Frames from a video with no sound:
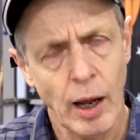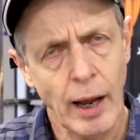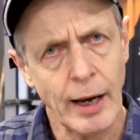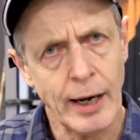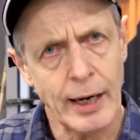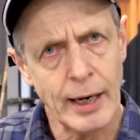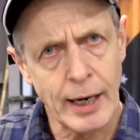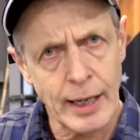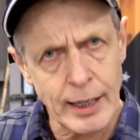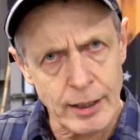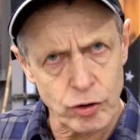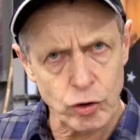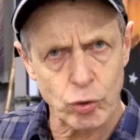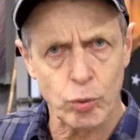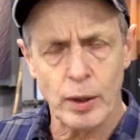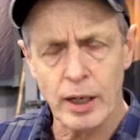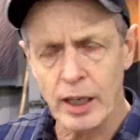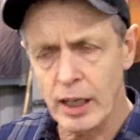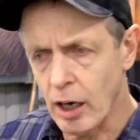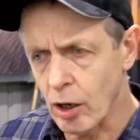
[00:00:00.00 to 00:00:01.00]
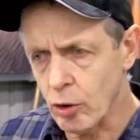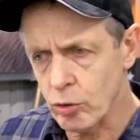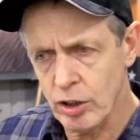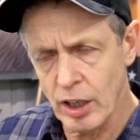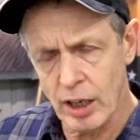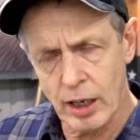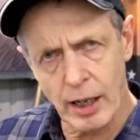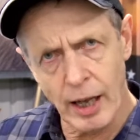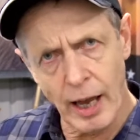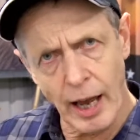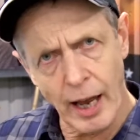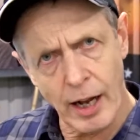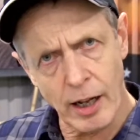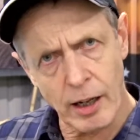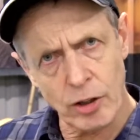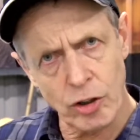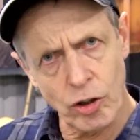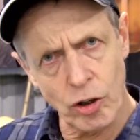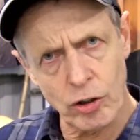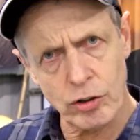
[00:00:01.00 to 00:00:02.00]
and next week I'll tell you
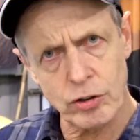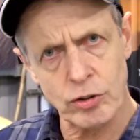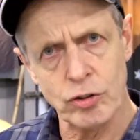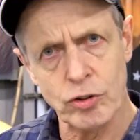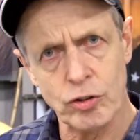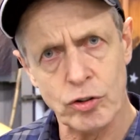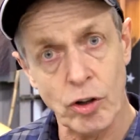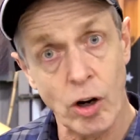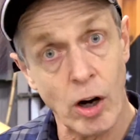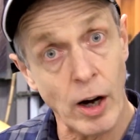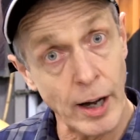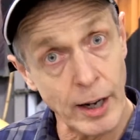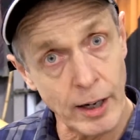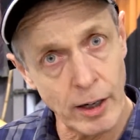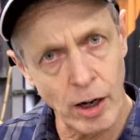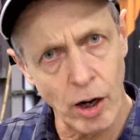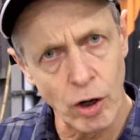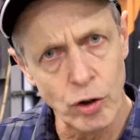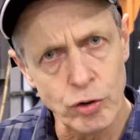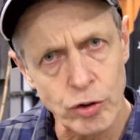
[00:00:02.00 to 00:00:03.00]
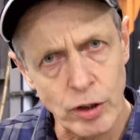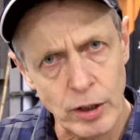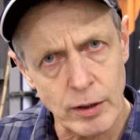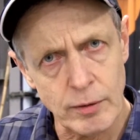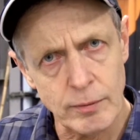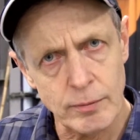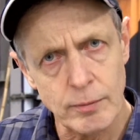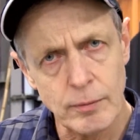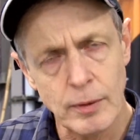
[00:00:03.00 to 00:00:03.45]
how doctors diagnose it,